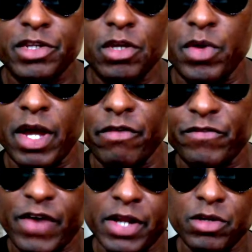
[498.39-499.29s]
Did we ever
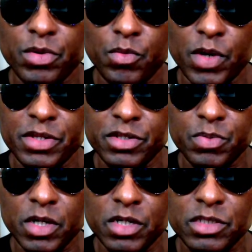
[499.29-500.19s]
find who the witness
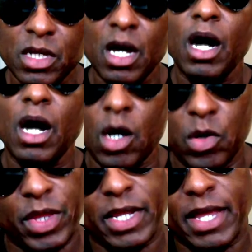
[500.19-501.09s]
was?
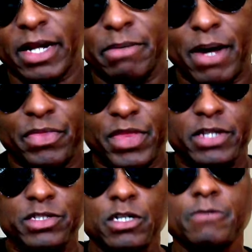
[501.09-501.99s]
Oh, they lied about
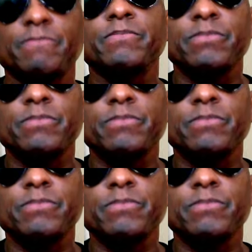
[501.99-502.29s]
that too.